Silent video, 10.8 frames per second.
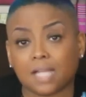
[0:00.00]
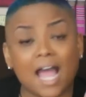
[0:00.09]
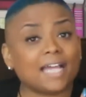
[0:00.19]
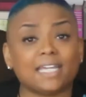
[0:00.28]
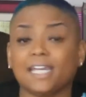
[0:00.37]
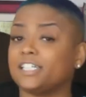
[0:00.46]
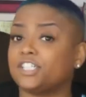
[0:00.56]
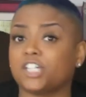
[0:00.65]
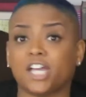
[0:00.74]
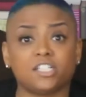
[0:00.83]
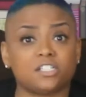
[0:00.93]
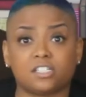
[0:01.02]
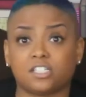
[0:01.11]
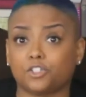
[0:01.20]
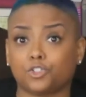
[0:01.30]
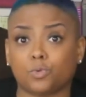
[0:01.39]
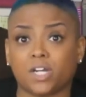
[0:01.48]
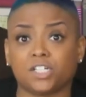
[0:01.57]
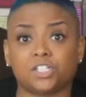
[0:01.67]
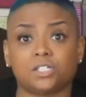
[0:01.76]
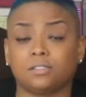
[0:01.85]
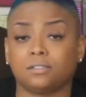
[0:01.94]
I can't change the
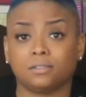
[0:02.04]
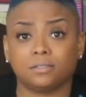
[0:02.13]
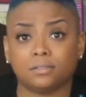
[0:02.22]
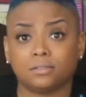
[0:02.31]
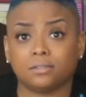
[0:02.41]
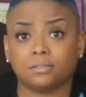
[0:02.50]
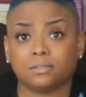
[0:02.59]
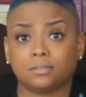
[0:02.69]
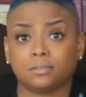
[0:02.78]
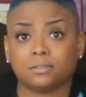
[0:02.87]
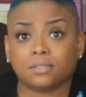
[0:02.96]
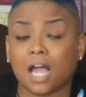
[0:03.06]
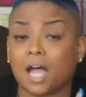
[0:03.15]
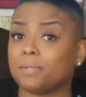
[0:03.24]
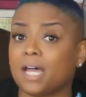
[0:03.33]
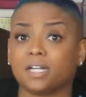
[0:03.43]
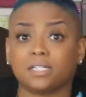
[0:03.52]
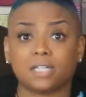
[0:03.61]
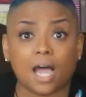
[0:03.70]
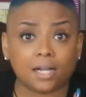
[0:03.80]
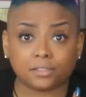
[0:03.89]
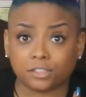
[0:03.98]
situation. I'm not a
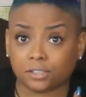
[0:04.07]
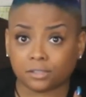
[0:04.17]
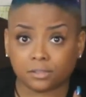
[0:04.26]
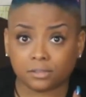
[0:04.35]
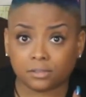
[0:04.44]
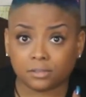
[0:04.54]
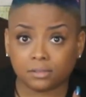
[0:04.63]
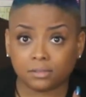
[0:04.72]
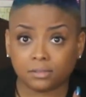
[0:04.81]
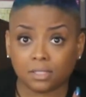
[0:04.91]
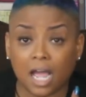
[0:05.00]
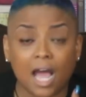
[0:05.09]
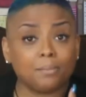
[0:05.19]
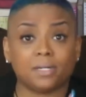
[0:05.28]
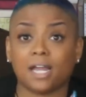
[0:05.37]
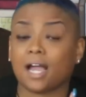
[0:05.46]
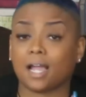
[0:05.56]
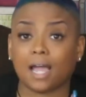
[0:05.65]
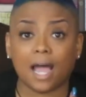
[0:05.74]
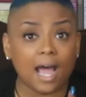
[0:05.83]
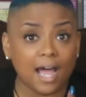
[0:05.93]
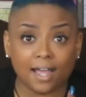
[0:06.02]
doctor. I'm not
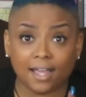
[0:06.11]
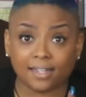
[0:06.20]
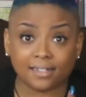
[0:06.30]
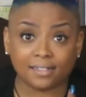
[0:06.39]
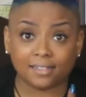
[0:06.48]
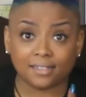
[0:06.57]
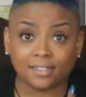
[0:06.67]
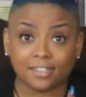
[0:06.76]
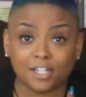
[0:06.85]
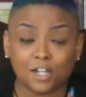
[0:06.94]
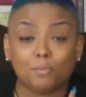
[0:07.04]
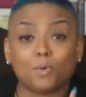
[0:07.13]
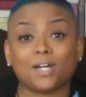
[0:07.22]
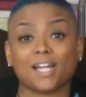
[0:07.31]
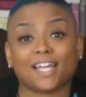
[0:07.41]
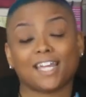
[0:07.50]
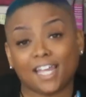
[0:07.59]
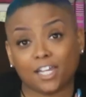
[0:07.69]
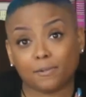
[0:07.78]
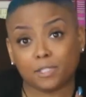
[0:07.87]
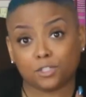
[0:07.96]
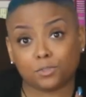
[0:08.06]
God. But what I
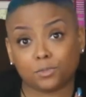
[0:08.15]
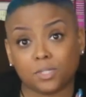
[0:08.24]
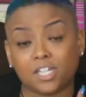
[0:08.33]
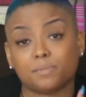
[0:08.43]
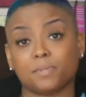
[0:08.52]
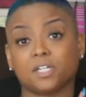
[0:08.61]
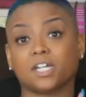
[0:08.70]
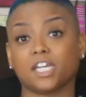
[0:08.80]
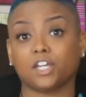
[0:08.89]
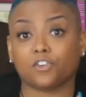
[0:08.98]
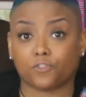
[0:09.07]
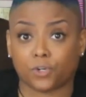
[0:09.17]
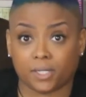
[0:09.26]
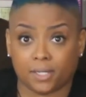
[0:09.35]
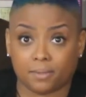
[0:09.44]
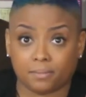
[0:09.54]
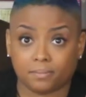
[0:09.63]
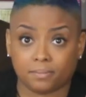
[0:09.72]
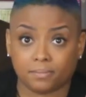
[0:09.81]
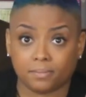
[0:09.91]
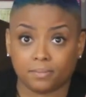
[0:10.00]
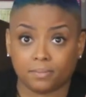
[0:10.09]
can do is be an ear for them.
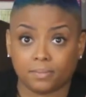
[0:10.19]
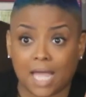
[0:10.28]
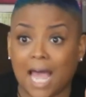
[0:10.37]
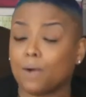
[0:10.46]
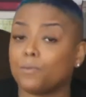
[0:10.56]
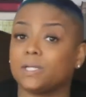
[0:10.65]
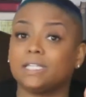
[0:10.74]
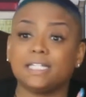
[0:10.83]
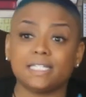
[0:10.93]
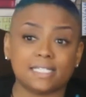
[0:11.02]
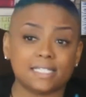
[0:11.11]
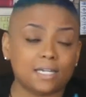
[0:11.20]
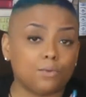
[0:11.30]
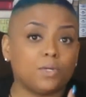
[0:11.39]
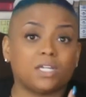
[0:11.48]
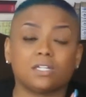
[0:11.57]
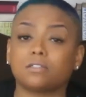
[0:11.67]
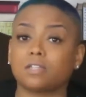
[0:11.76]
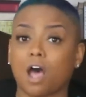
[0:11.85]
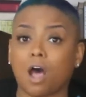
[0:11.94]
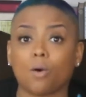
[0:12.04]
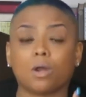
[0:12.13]
I would listen. We can
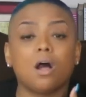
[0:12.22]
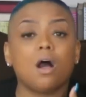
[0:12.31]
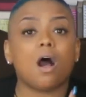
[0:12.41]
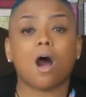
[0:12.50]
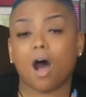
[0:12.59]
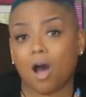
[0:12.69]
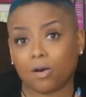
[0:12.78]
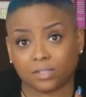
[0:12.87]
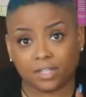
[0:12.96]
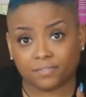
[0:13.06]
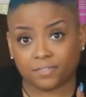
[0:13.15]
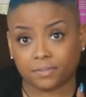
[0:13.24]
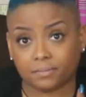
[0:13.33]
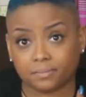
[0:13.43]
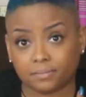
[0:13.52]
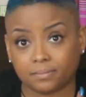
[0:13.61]
talk. All of it.